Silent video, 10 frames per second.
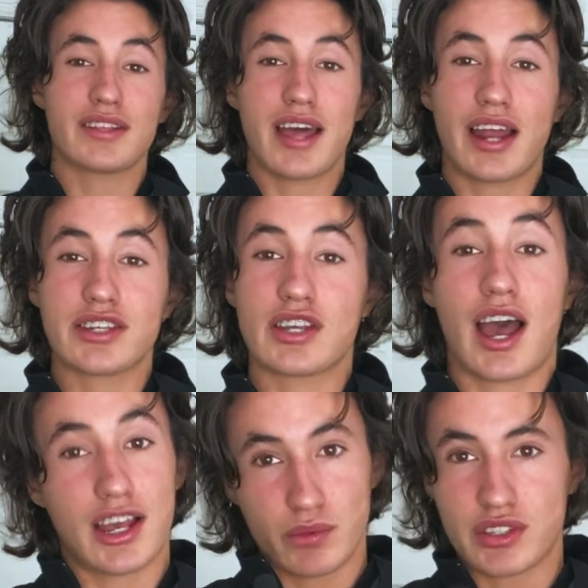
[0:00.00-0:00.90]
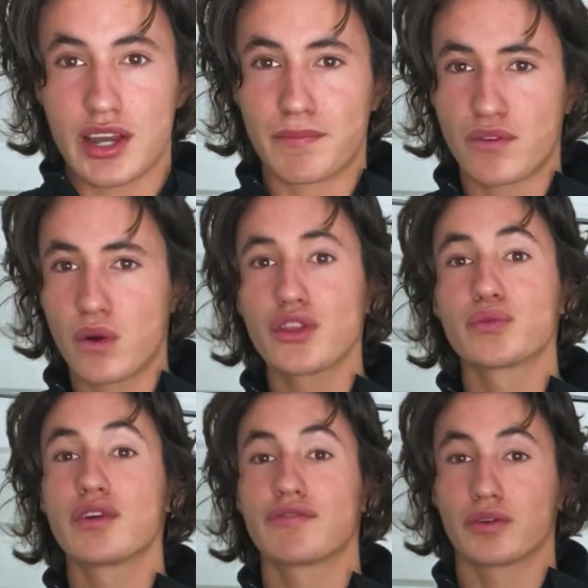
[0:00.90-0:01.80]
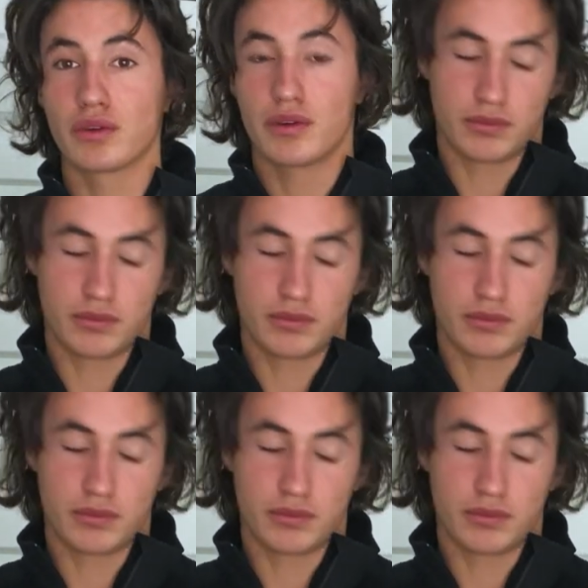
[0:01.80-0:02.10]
and that is, as we said before, the river